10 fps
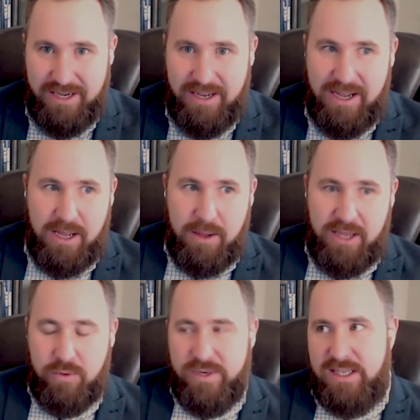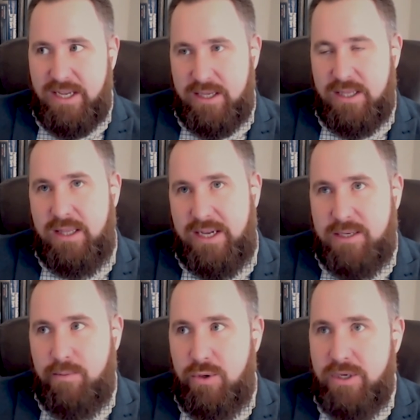And the reason I think that
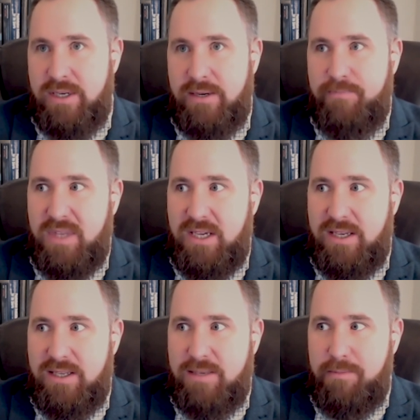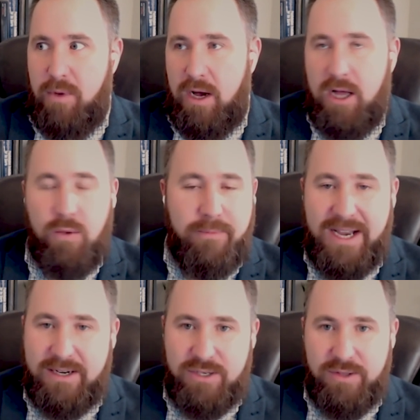that's important is all the way
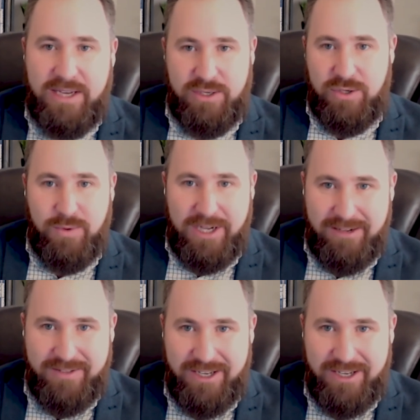back to 2012,